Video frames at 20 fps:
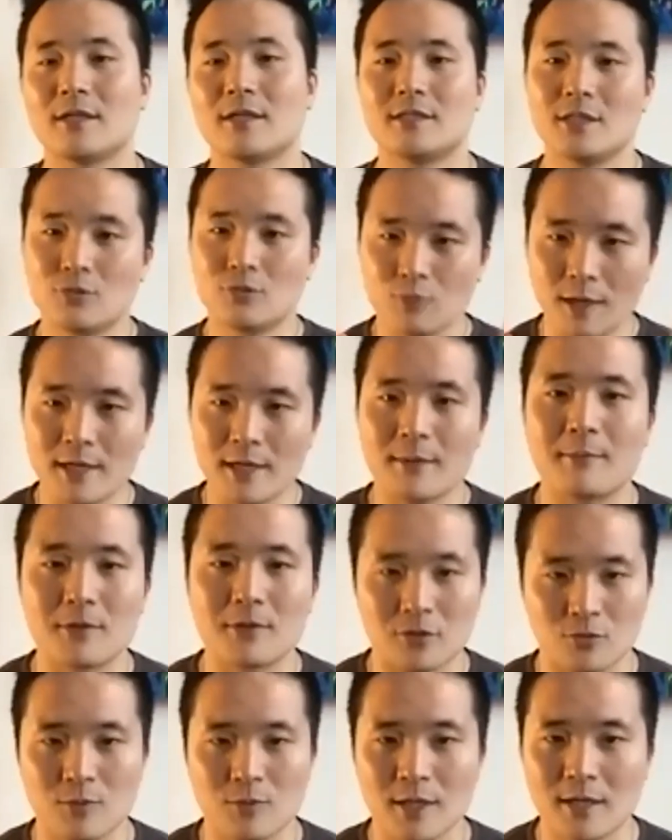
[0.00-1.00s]
she's ranked number
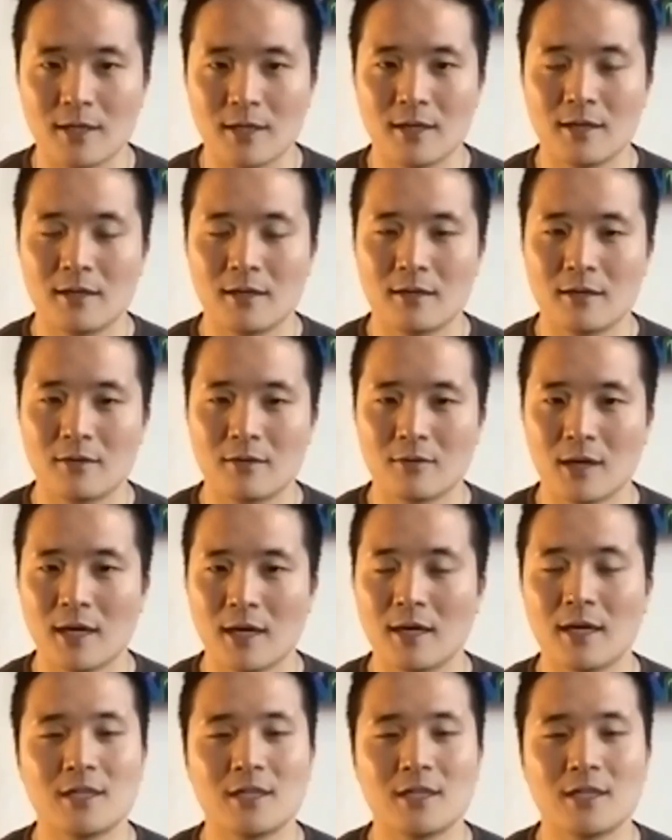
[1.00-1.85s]
3, right?